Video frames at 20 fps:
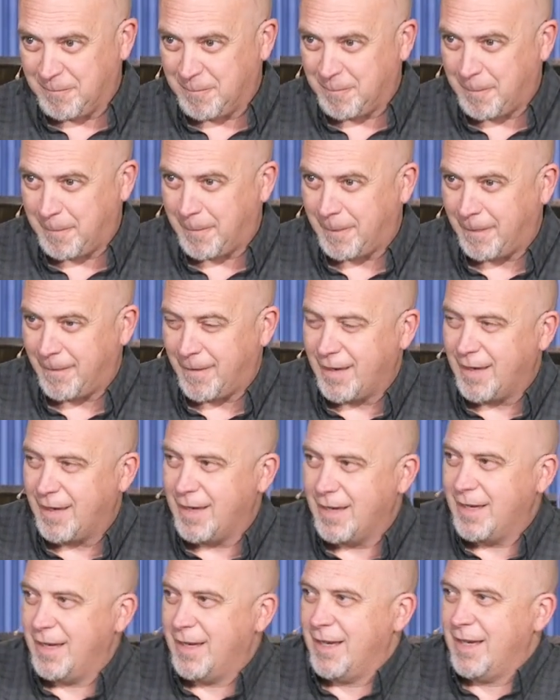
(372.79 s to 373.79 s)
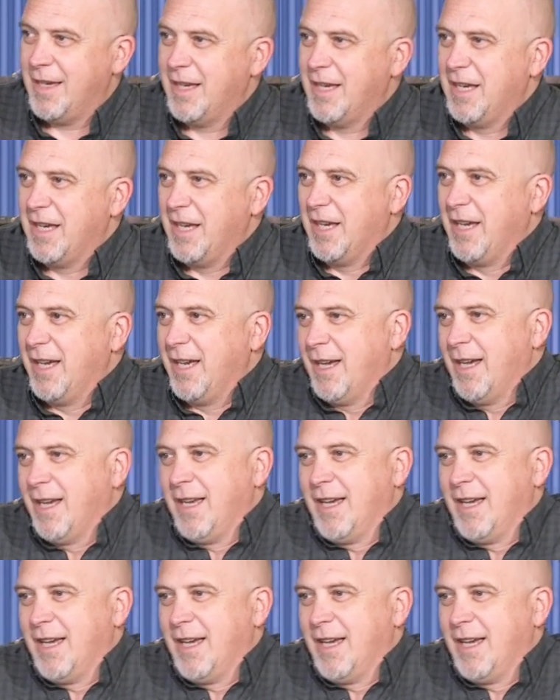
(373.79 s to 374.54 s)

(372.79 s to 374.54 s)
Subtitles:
(silence)